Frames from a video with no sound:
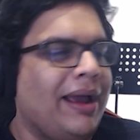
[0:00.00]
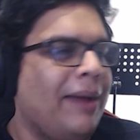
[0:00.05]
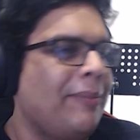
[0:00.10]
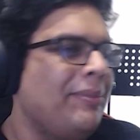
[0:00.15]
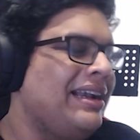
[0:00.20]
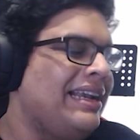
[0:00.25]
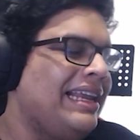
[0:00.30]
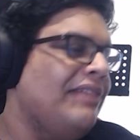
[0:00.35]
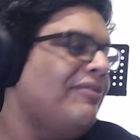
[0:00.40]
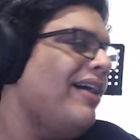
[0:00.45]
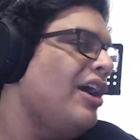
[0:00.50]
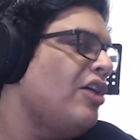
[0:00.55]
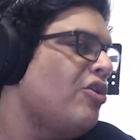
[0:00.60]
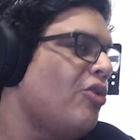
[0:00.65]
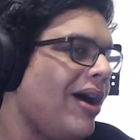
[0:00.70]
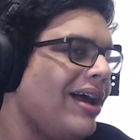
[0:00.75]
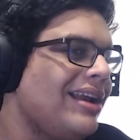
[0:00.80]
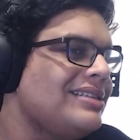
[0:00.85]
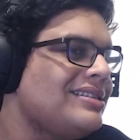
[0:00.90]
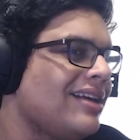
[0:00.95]

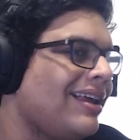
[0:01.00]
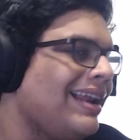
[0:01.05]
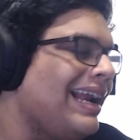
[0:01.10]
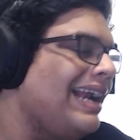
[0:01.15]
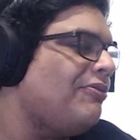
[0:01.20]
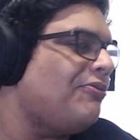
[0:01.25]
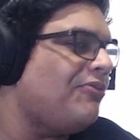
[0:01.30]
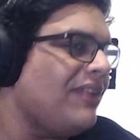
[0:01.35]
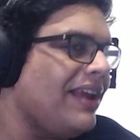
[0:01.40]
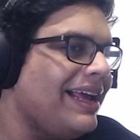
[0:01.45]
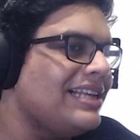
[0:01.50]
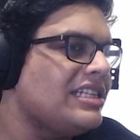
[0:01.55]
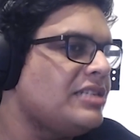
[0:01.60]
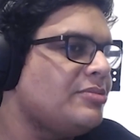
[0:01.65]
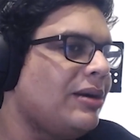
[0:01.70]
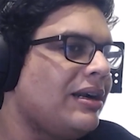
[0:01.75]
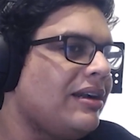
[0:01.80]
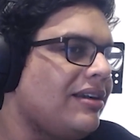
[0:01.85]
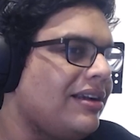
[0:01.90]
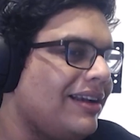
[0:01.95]
DYOR is a great phrase,
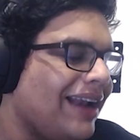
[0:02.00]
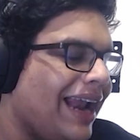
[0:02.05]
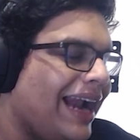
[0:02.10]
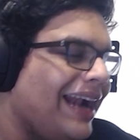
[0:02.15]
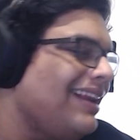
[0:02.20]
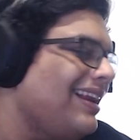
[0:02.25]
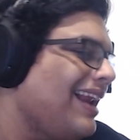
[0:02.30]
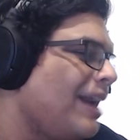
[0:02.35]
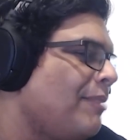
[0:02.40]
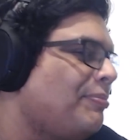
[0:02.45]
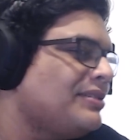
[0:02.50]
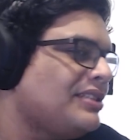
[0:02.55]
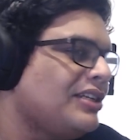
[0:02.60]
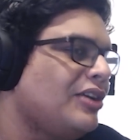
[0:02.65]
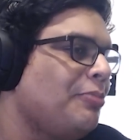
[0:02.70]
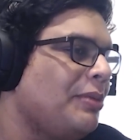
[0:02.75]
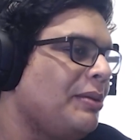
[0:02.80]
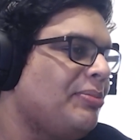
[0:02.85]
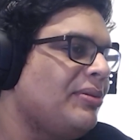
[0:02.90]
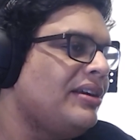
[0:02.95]
but 99%
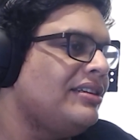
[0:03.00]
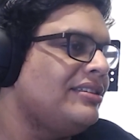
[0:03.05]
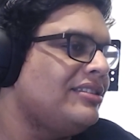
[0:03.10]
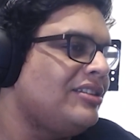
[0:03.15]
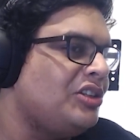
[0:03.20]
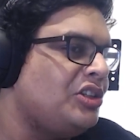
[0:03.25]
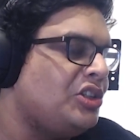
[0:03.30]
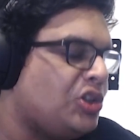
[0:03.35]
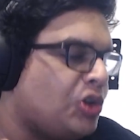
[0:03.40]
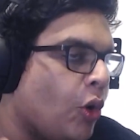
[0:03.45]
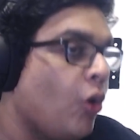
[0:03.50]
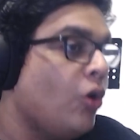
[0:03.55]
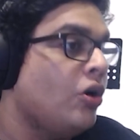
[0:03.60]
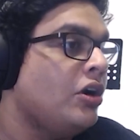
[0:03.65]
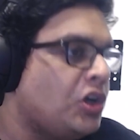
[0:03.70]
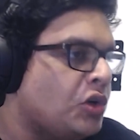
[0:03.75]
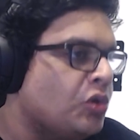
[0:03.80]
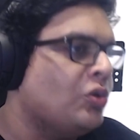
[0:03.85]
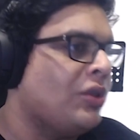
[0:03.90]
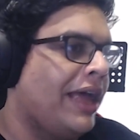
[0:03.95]
of people
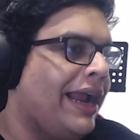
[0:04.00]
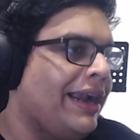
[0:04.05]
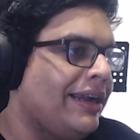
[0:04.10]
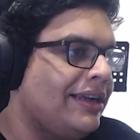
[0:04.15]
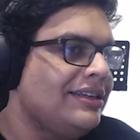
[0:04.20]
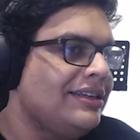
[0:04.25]
don't do that.